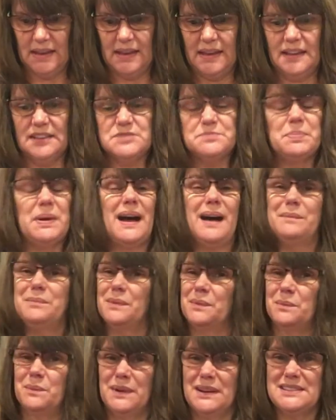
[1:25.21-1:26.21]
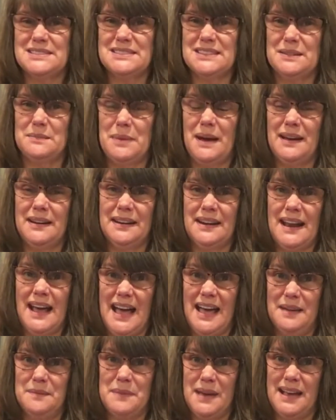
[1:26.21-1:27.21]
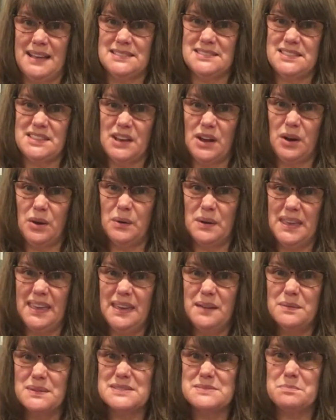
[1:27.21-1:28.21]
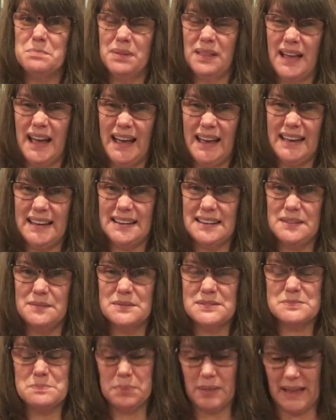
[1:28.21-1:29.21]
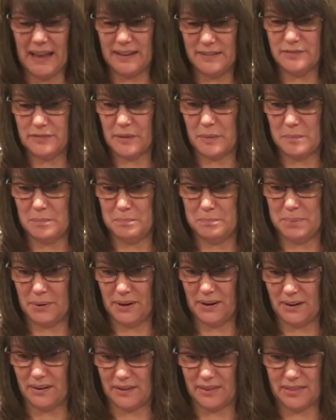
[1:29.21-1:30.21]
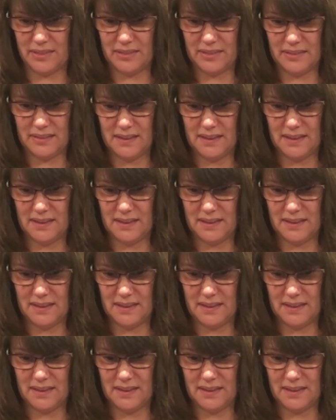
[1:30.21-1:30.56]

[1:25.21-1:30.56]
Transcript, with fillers: His problem wasn't about an eye mask, though. He was blind. He was blind from birth.